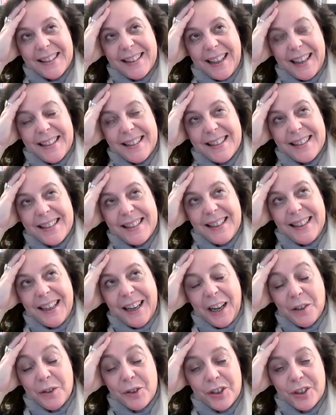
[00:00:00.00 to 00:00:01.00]
that the
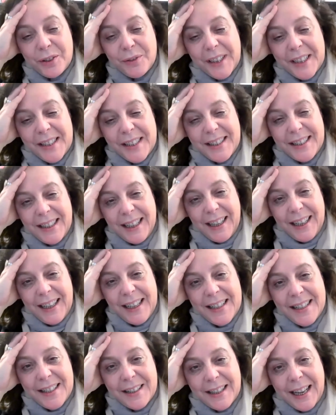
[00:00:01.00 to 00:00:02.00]
outer retina
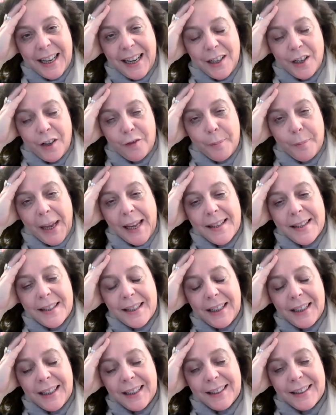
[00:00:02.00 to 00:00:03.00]
is kind of
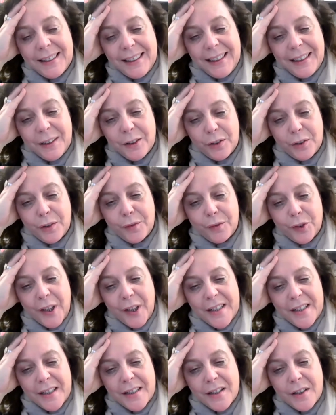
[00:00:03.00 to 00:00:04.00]
masking the
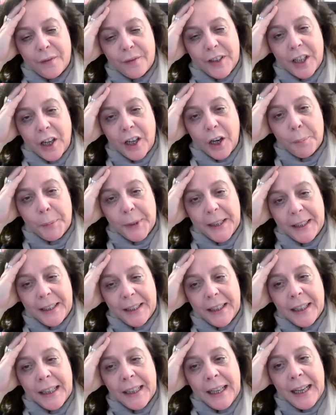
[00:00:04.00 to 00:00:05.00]
autofluorescence of the
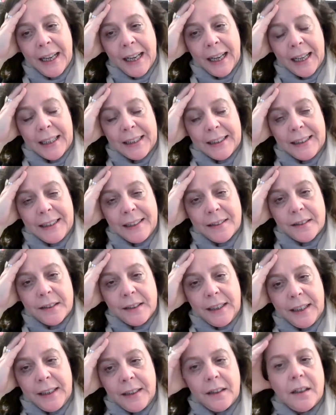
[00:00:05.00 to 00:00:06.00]
RPE, and it's
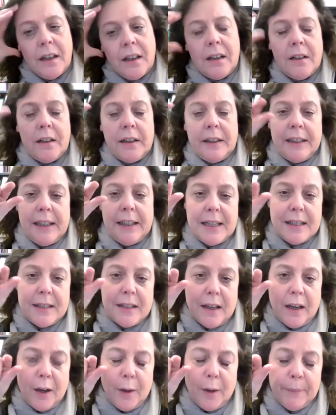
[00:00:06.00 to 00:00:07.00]
in these
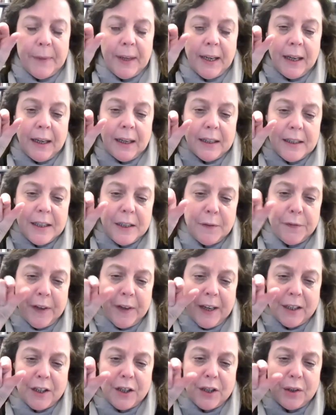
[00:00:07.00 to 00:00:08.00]

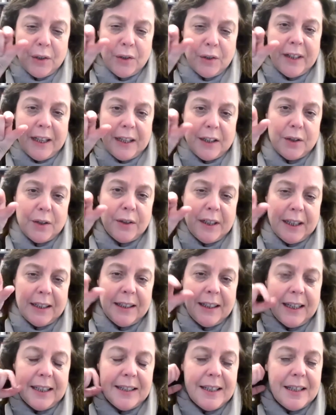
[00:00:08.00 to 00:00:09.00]
defects, that you
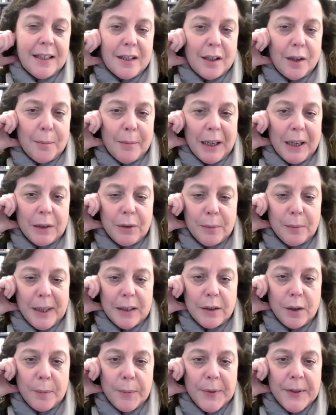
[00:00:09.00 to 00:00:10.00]
can get in some
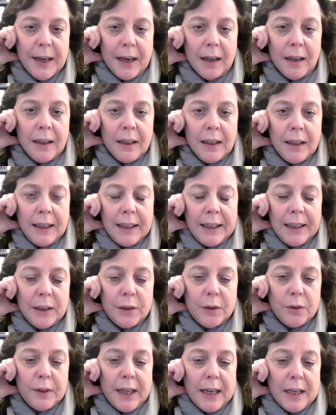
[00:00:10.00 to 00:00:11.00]
achromatopsia.
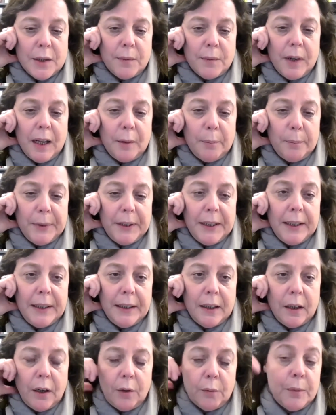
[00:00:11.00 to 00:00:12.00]
It could as well
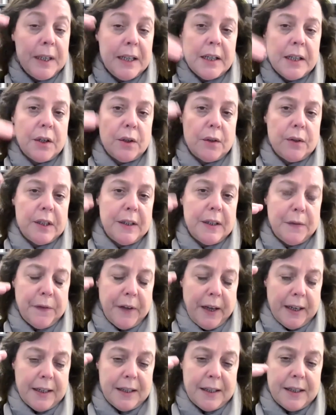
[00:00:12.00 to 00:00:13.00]
be a window
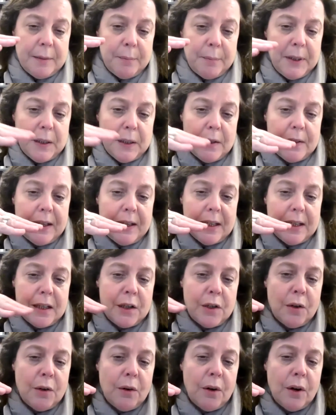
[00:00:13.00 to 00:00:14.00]
defect because
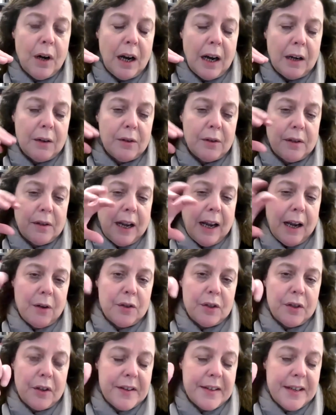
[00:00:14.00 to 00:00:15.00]
there's no
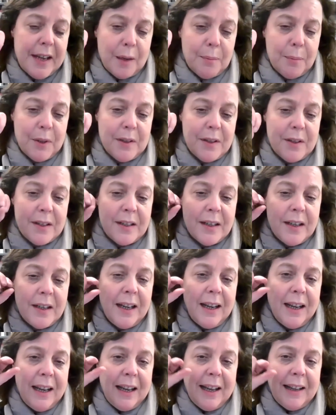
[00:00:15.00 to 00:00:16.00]
outer segments,
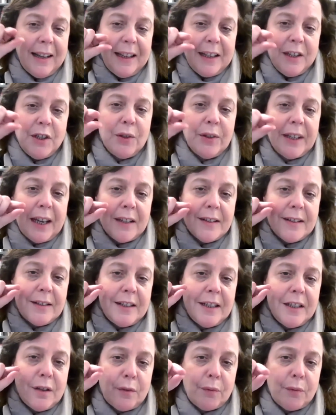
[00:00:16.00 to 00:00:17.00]
and then you can
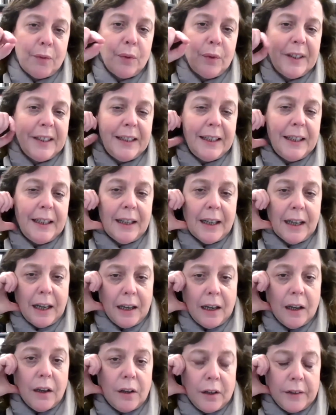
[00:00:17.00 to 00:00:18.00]
see through the
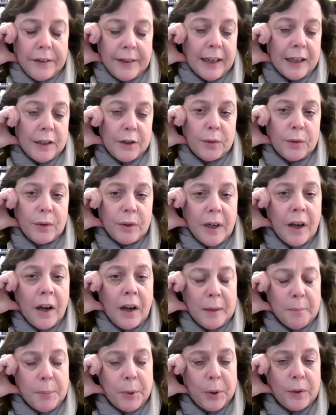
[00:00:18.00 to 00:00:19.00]
natural
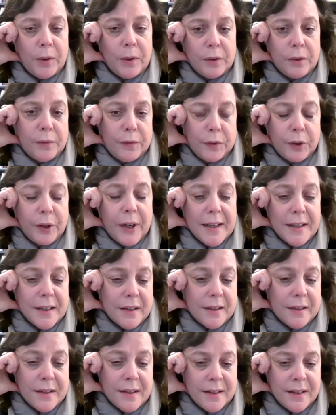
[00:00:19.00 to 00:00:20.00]

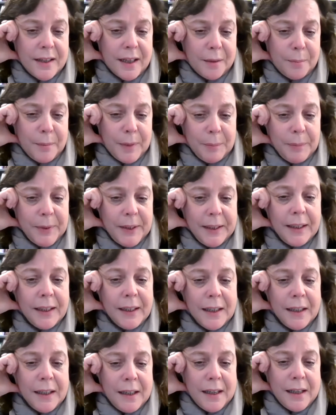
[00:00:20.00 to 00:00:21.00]
hyperautofluorescence. That may be
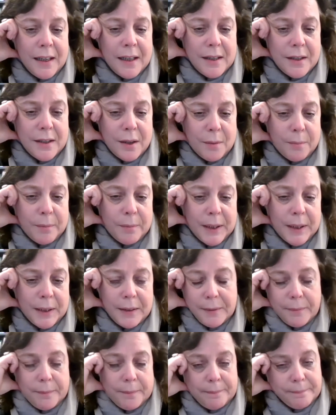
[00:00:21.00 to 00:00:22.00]

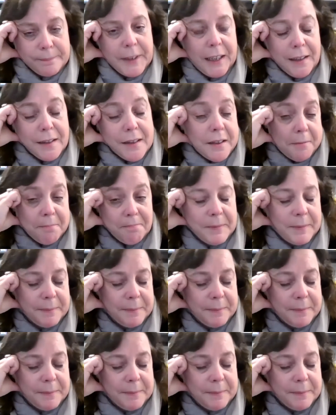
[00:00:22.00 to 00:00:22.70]
some hint.